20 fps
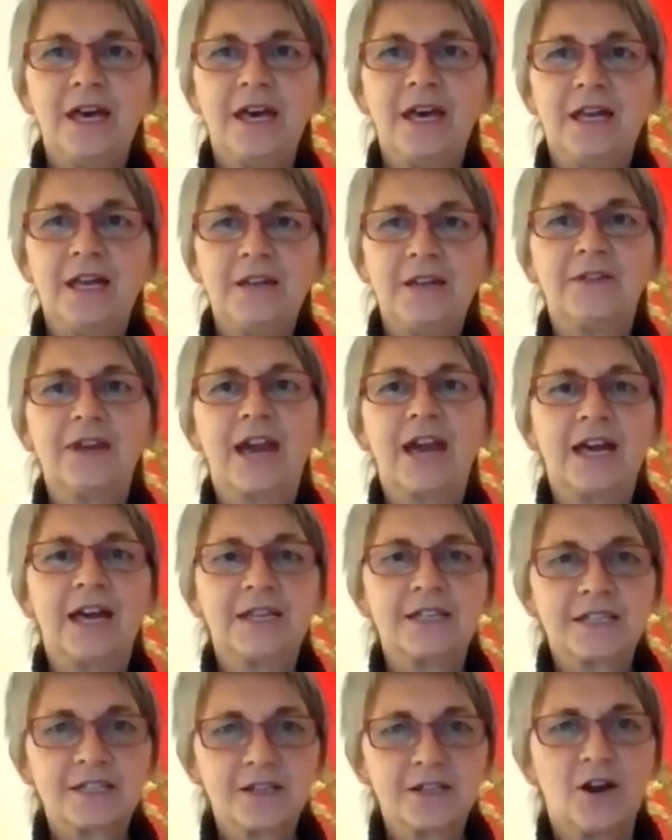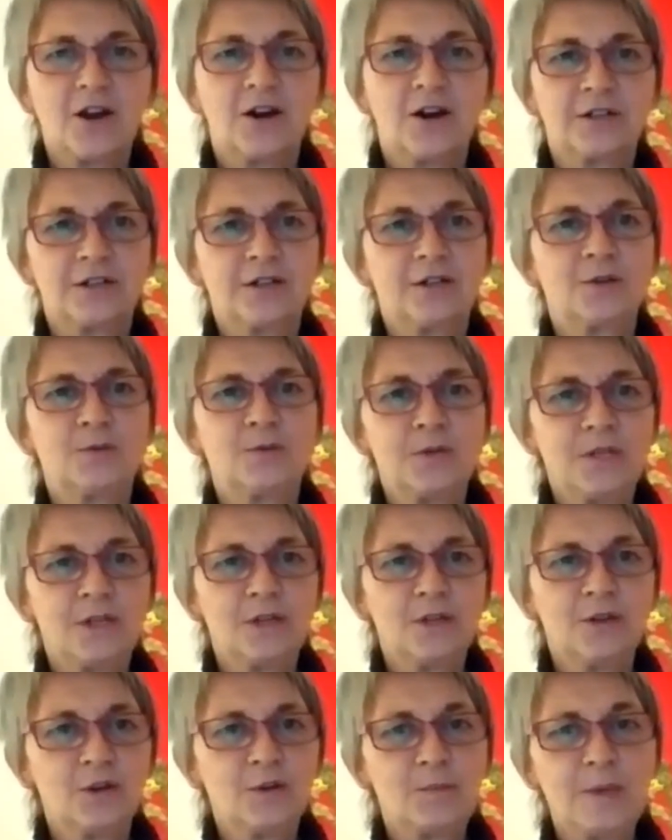Living at Adhisthana
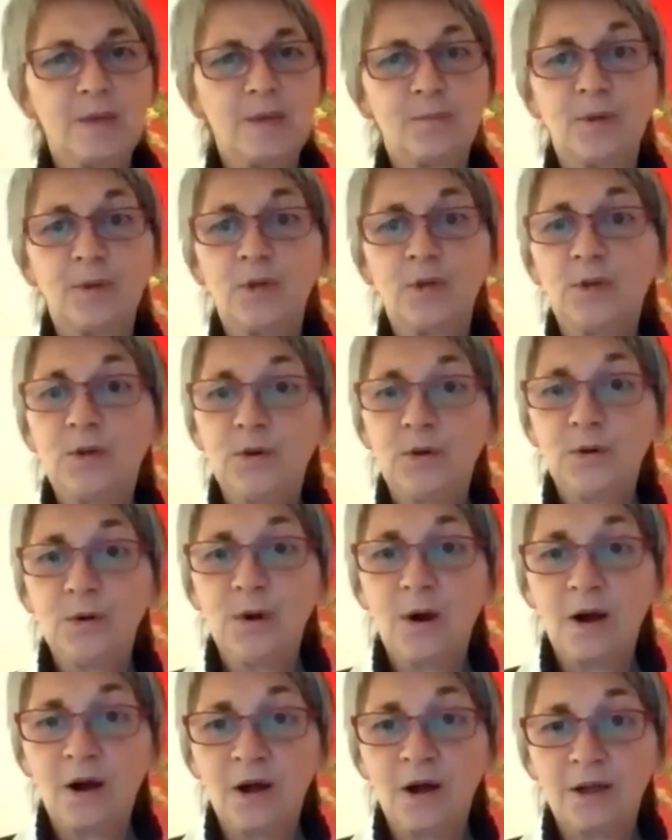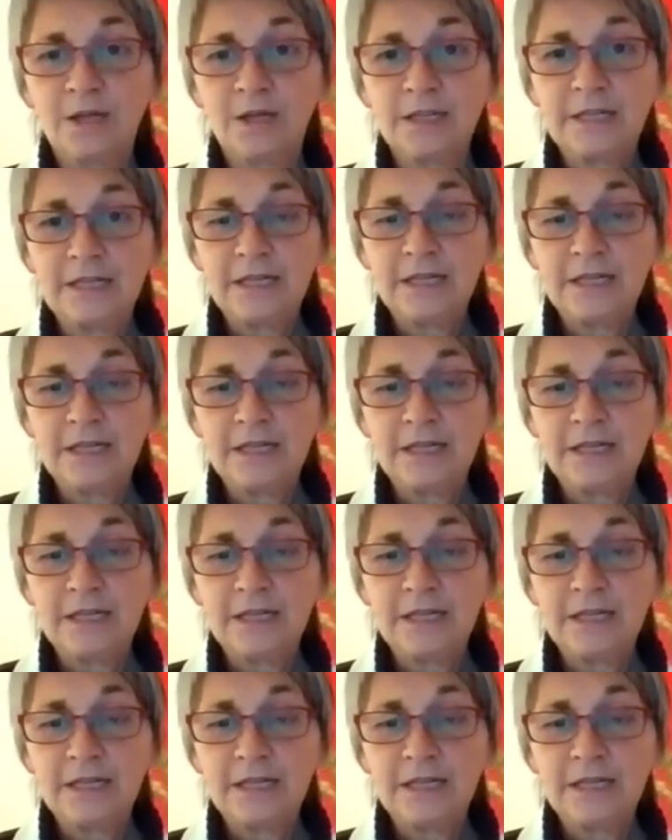with a lot of people who are,